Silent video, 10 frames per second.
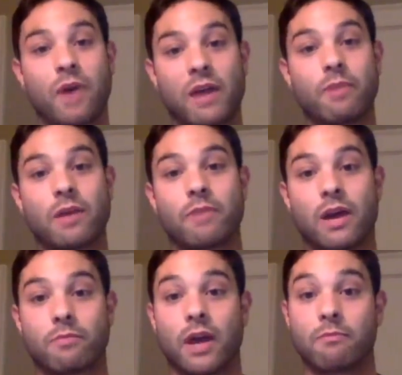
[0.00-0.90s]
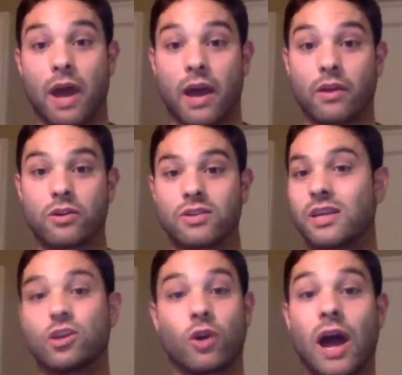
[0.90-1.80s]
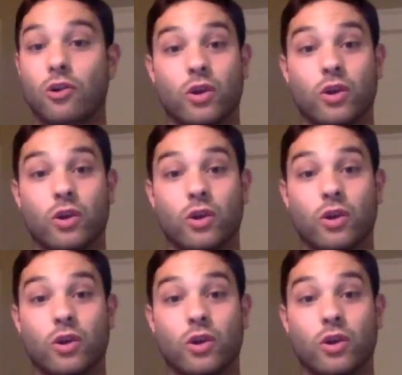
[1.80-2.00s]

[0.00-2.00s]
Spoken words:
bang, bang, bang, bang, bang, because then you're out,